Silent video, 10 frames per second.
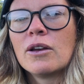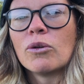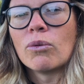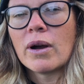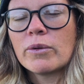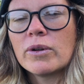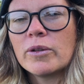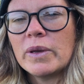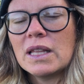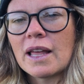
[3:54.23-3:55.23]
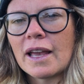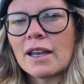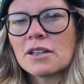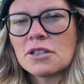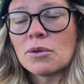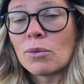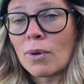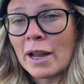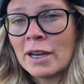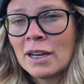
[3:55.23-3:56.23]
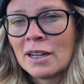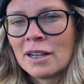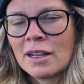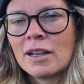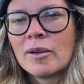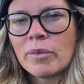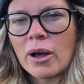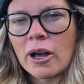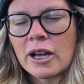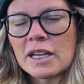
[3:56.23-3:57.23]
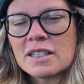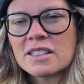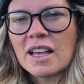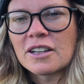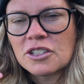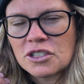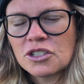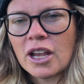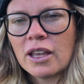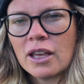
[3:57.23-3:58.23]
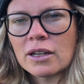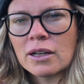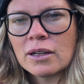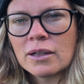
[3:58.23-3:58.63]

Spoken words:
what would it be like to, 1, pause and just check in?